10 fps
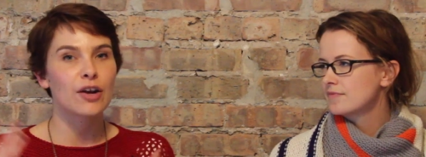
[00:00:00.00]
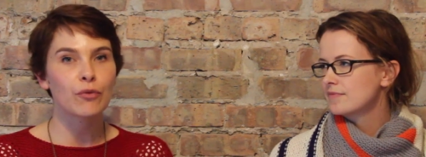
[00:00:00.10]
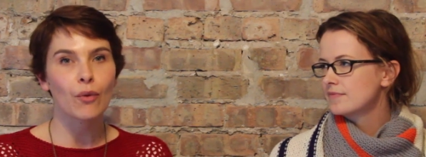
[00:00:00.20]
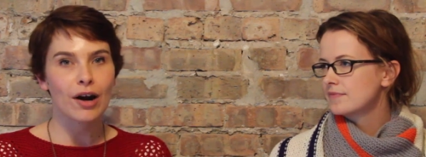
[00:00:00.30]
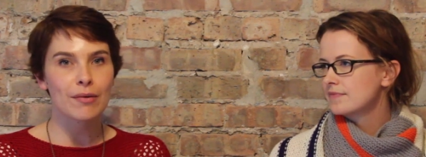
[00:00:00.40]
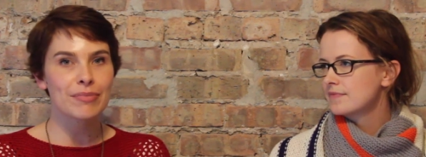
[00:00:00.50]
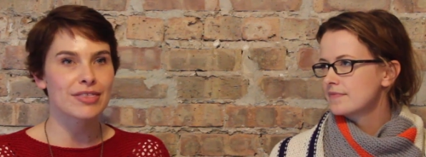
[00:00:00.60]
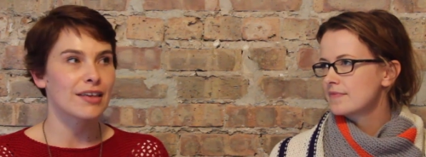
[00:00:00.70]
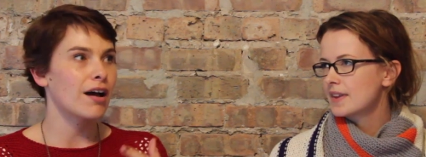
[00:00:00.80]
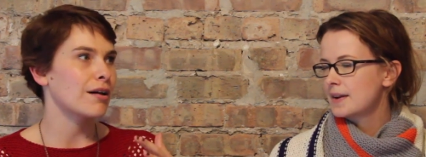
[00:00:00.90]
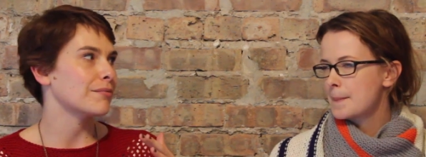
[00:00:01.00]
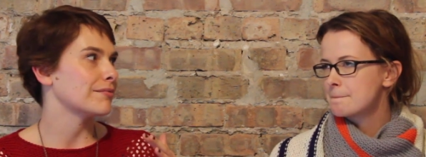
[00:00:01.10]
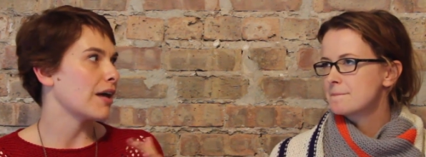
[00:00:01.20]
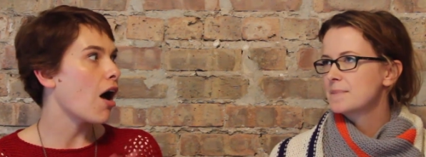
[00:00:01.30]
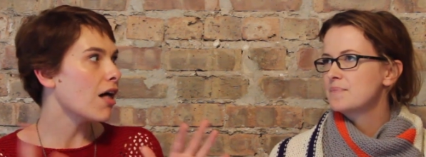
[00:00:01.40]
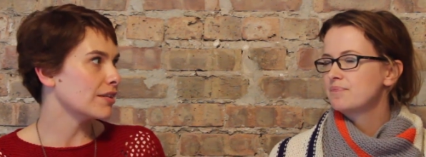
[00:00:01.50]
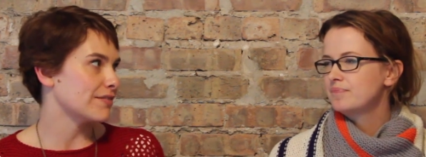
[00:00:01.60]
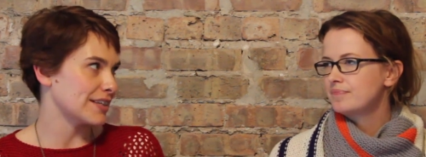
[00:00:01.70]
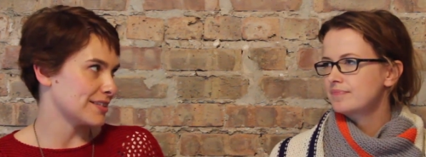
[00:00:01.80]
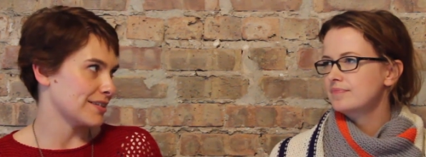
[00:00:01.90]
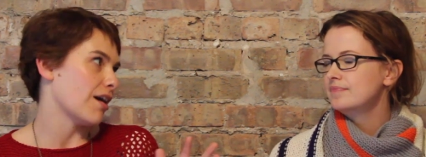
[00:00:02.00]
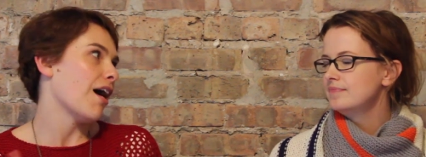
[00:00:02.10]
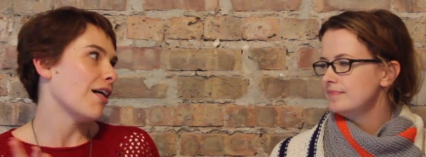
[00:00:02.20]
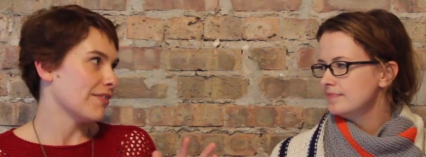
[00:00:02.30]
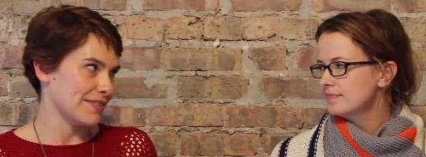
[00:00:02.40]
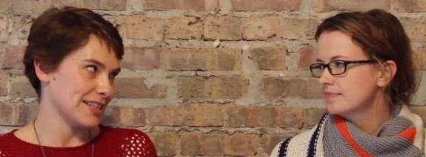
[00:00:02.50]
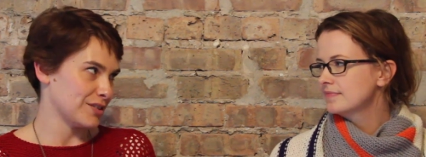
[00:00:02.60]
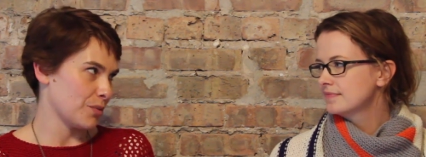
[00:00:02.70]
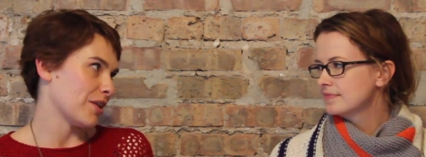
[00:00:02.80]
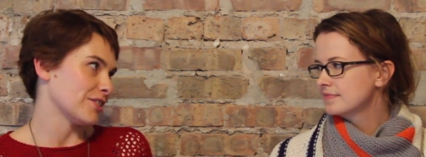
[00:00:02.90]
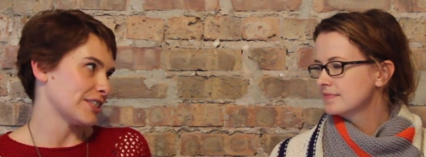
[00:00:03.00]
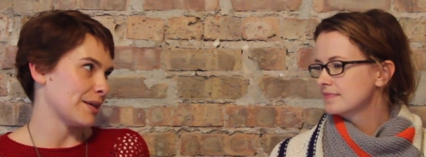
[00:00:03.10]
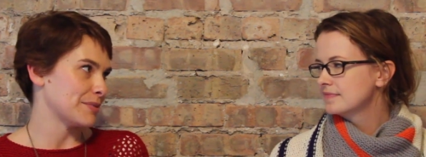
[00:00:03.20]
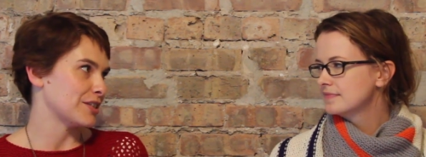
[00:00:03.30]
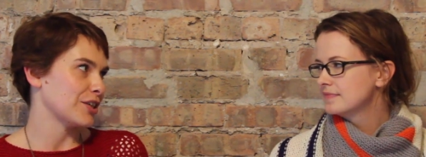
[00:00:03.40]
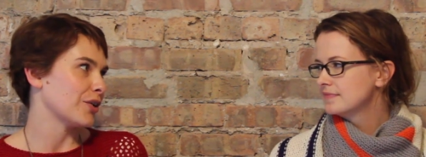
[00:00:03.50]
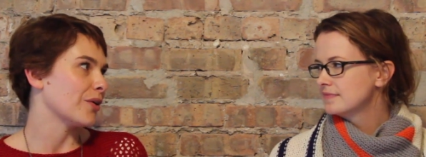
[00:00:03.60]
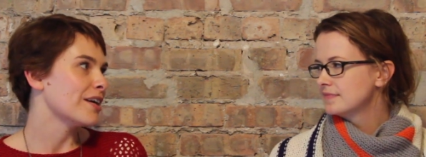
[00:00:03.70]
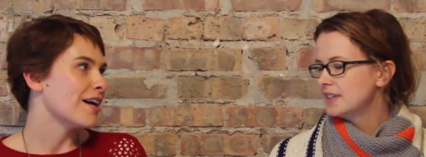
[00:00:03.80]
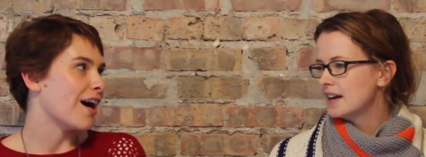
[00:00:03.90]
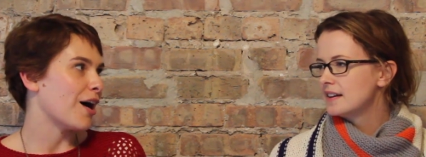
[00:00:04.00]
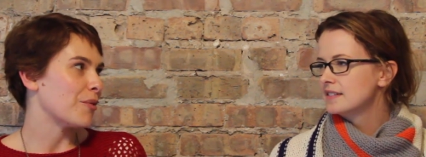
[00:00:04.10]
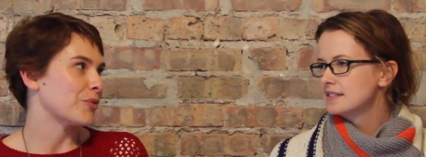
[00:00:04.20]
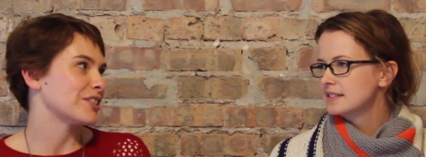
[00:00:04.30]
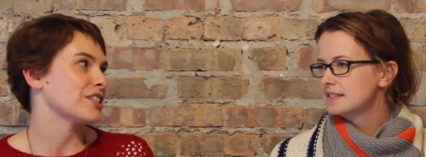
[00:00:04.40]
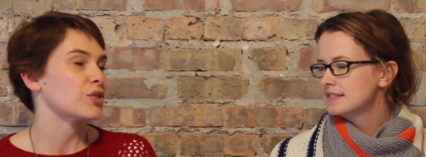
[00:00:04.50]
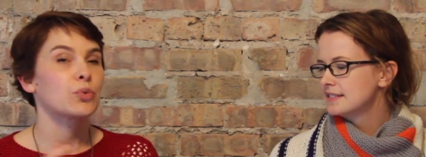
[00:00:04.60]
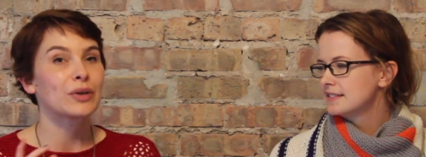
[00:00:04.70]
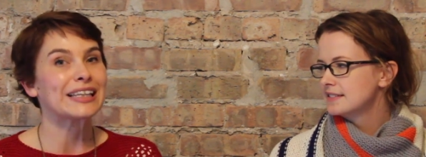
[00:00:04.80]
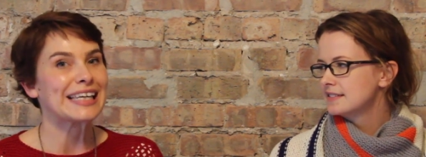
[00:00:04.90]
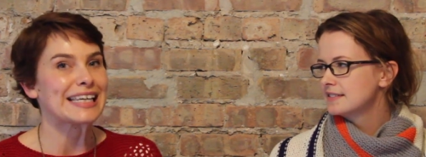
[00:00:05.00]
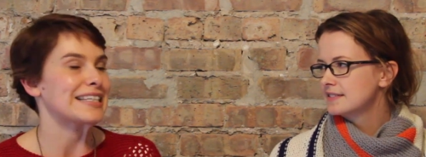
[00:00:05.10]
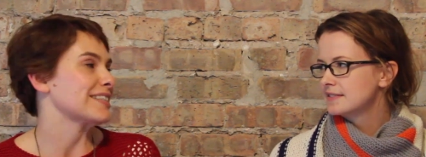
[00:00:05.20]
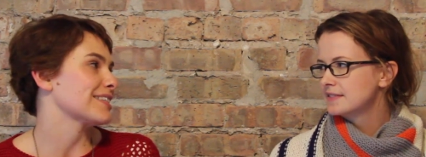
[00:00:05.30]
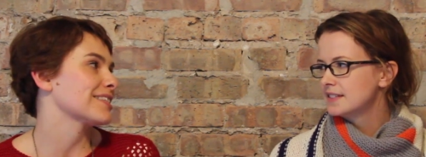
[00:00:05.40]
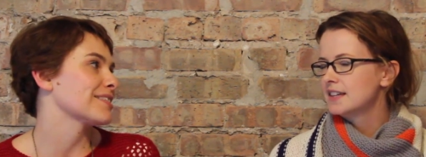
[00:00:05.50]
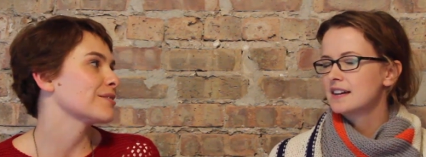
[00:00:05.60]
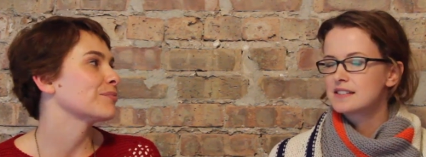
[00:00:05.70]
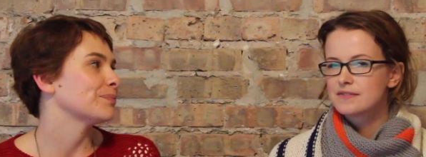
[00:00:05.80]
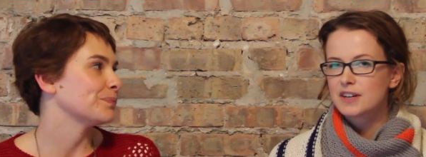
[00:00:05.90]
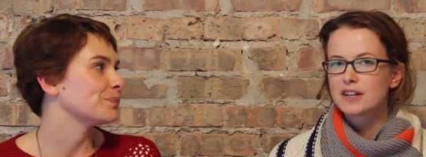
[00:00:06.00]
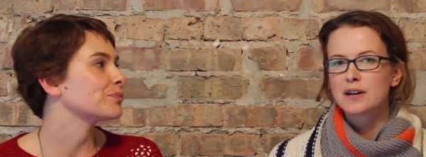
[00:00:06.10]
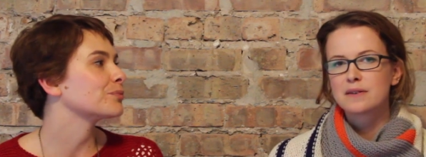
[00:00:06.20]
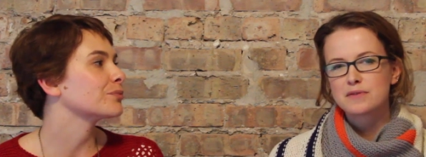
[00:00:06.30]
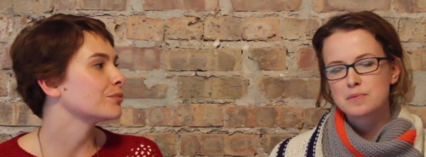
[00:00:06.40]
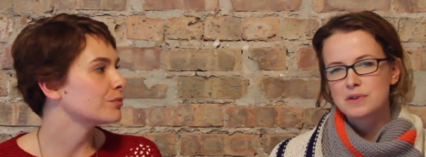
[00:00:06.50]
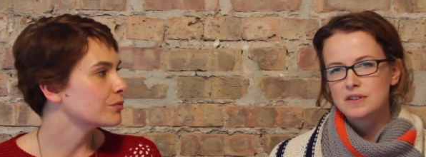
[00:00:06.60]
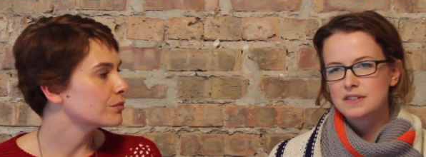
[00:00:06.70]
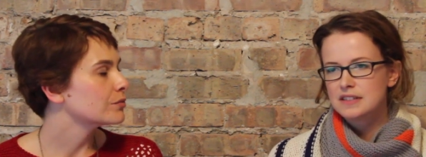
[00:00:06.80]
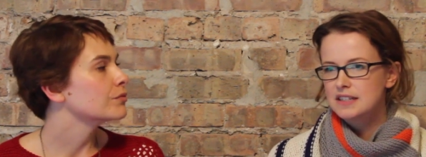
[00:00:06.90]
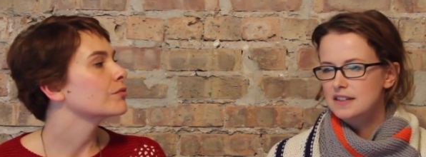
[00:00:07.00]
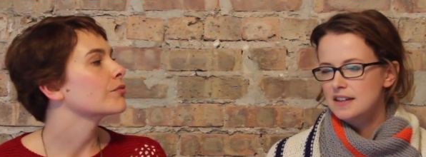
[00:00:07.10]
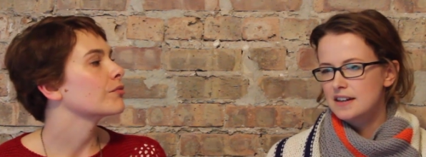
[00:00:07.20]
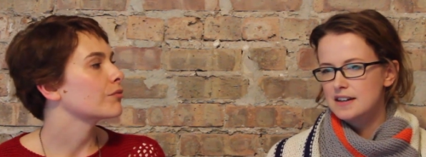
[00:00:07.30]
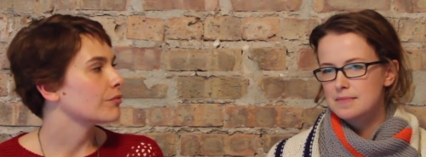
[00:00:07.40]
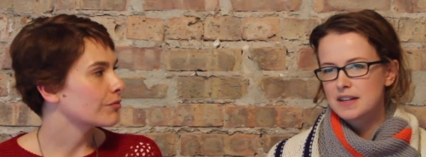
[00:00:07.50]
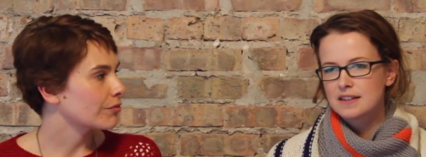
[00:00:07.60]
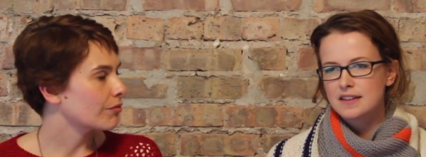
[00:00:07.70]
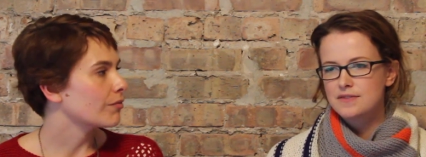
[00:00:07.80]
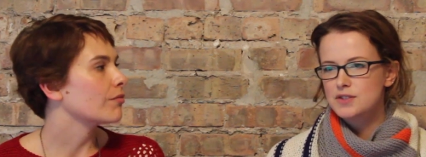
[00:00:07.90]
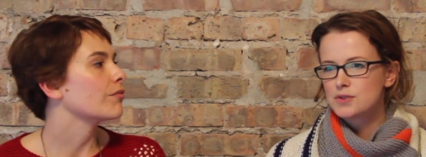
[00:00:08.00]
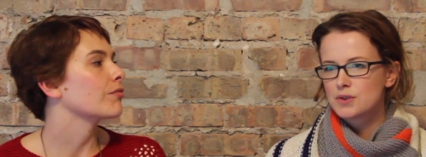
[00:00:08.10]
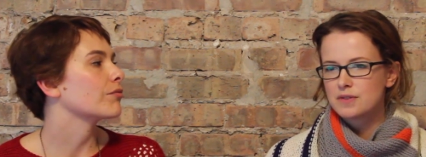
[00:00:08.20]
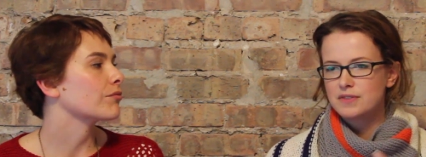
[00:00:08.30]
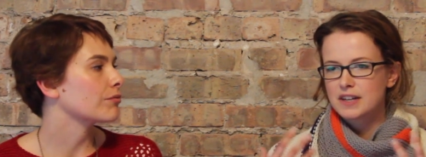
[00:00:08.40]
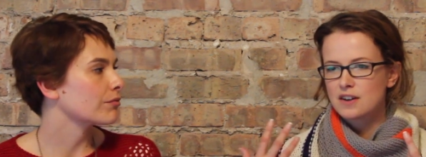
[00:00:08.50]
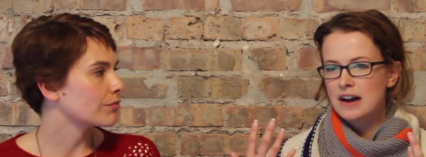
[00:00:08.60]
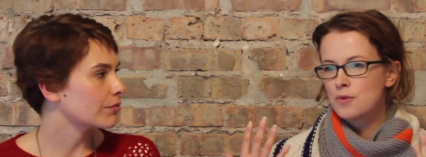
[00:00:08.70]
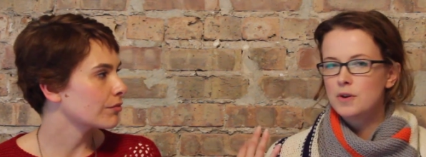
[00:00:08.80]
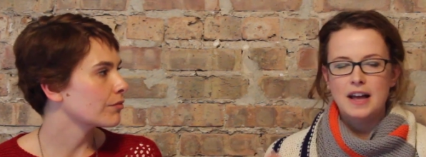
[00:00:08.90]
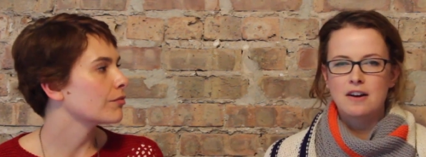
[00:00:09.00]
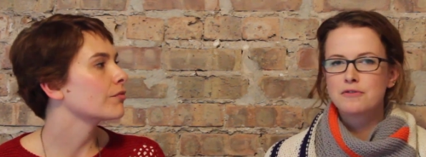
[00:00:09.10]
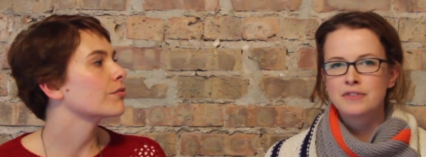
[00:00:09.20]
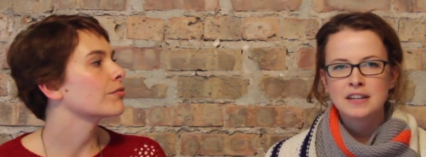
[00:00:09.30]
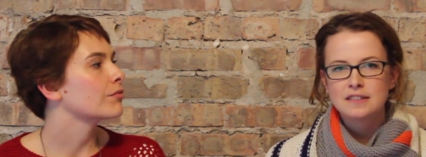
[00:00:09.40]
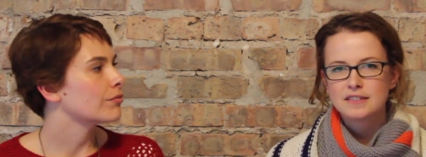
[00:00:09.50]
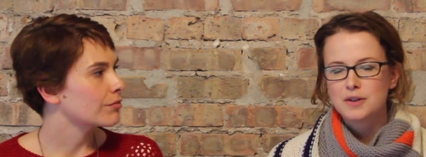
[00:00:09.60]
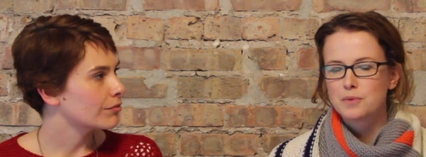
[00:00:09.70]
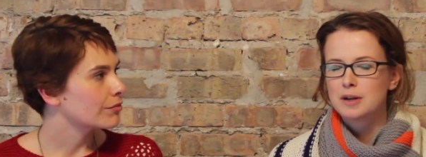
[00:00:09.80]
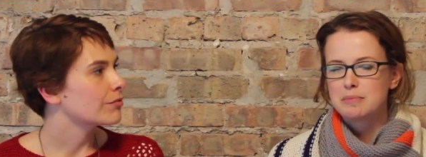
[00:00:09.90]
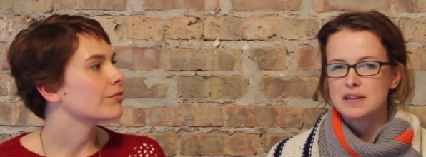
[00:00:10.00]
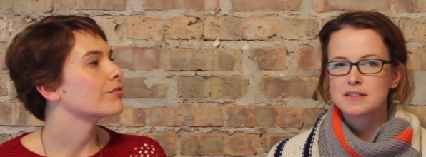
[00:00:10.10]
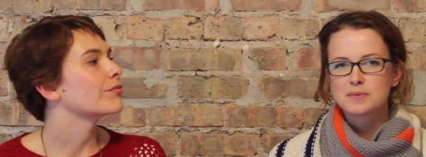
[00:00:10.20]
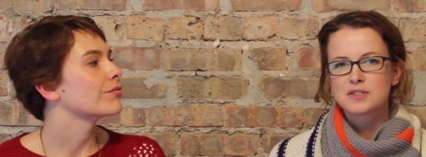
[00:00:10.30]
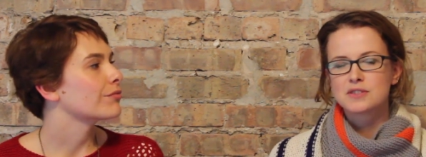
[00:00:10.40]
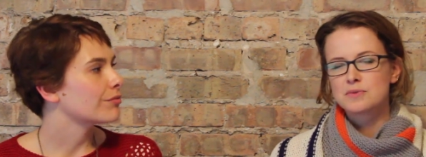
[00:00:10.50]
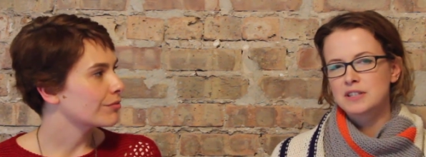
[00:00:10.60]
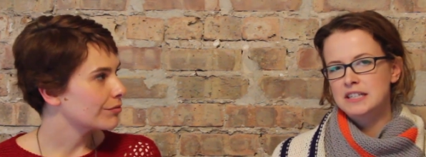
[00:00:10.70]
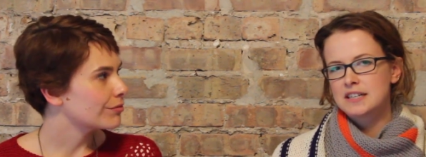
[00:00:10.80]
Speaker 1: lot of warmth. Um, all of these, all of these sweater shapes do, yeah. um, with just a real ease is. Yes,
Speaker 2: very comfortable. Um, it gives you sort of like a whole outfit in one piece, which is really